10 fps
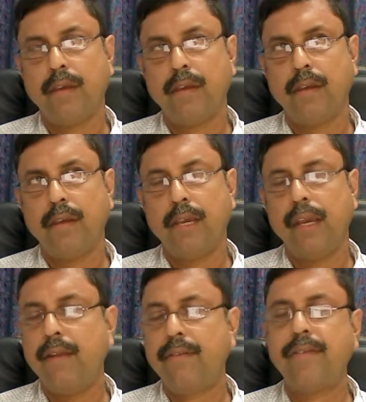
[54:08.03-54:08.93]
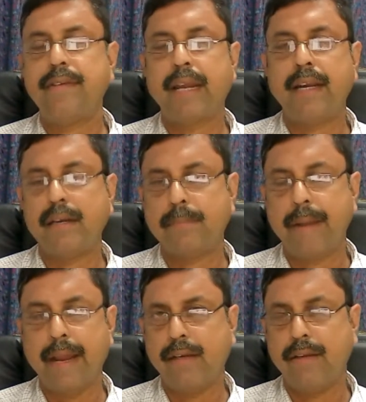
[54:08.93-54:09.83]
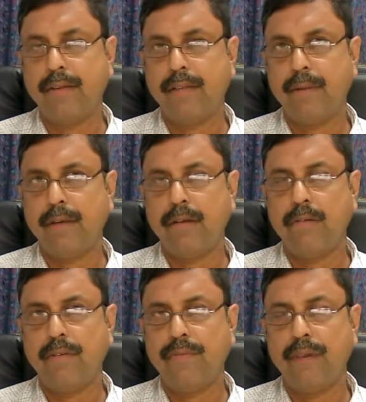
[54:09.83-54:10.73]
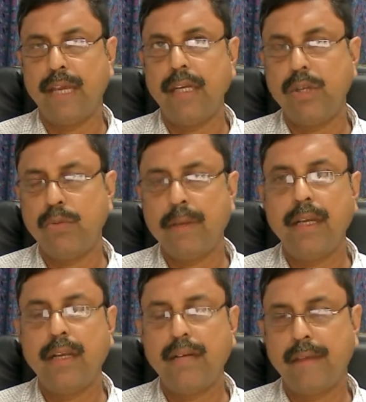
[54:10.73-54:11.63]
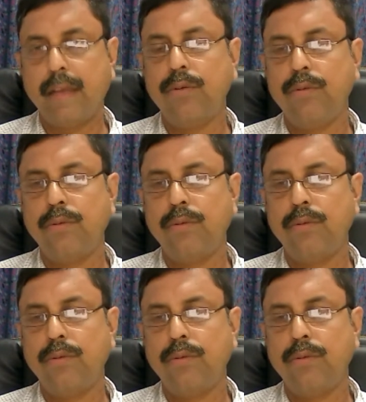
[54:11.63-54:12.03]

it's a standard practice. I mean, any numerical value,